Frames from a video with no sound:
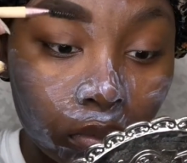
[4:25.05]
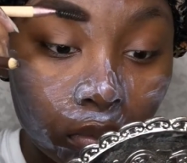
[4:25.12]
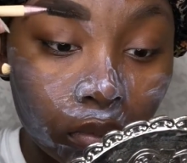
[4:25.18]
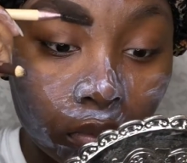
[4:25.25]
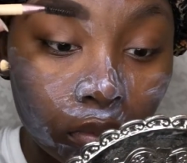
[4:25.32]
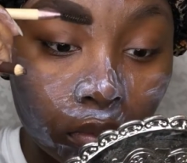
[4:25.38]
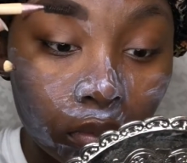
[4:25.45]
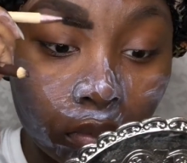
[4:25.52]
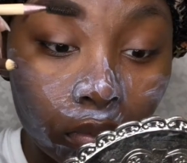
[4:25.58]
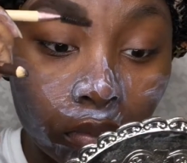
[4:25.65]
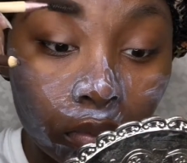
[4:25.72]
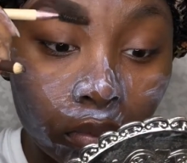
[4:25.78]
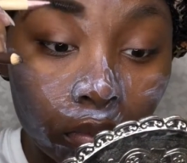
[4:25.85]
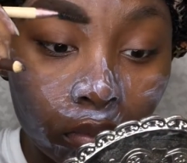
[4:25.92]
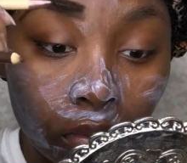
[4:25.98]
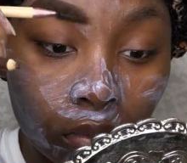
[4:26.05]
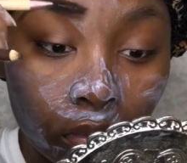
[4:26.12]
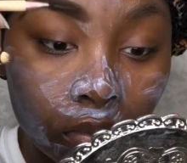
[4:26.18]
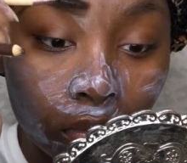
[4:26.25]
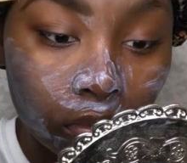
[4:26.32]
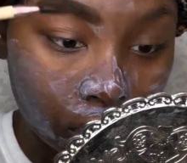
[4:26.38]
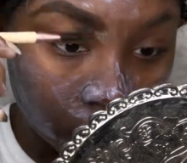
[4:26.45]
test run so
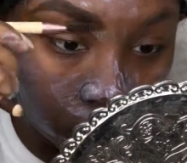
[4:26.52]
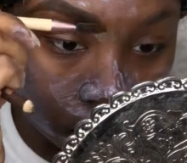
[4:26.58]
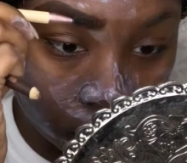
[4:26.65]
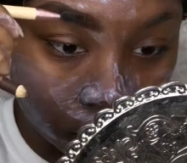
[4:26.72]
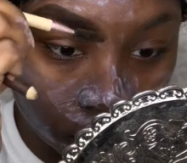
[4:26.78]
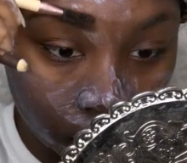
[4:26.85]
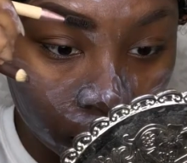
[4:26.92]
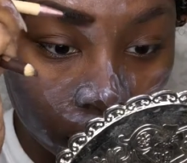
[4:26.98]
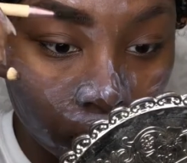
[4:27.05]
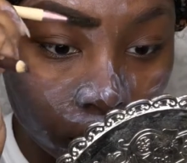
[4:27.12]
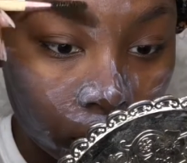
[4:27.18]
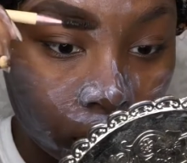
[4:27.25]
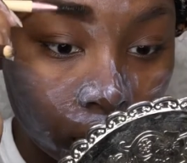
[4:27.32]
y'all can see the raw and